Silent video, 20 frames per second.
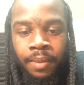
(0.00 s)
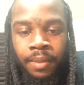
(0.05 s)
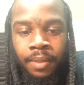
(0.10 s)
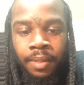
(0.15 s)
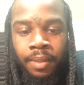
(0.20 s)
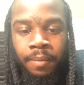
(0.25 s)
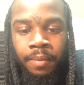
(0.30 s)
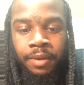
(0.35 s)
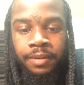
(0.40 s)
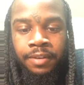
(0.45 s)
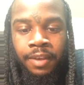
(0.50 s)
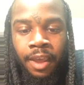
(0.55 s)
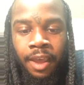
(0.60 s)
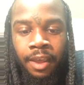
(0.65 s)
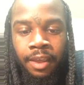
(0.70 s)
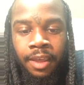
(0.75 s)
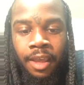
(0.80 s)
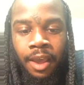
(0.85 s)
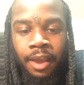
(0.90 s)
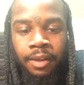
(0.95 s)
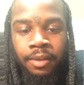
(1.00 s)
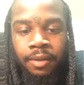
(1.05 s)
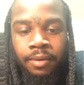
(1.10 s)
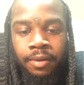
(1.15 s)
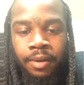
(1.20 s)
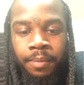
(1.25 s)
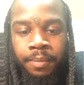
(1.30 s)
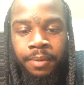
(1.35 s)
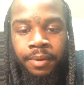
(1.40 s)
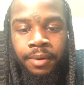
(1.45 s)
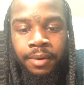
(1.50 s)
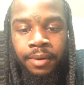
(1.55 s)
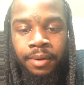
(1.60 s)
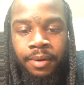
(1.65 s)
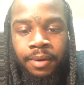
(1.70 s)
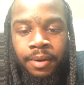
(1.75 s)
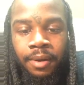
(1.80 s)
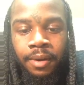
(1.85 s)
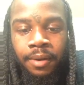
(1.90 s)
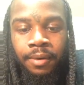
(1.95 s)
Let me tag y'all on up in
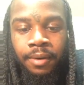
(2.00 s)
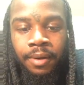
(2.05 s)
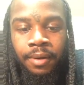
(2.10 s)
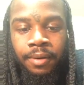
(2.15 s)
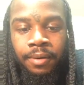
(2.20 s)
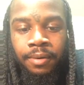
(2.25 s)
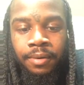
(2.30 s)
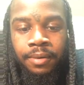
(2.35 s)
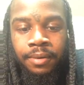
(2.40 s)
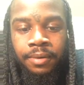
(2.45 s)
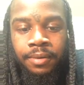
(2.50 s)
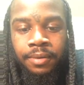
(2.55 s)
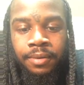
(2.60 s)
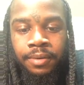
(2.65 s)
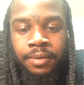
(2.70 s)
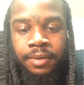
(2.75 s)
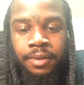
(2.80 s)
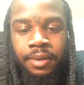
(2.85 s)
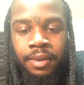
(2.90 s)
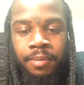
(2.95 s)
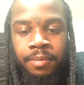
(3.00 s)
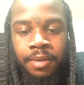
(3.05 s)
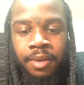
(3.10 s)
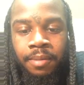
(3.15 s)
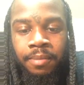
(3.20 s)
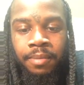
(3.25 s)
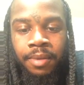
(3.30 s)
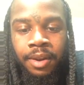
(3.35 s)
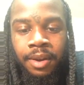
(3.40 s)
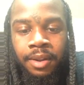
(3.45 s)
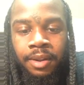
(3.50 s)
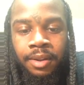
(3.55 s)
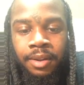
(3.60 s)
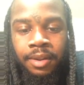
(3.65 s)
here. Hold on. Give me a minute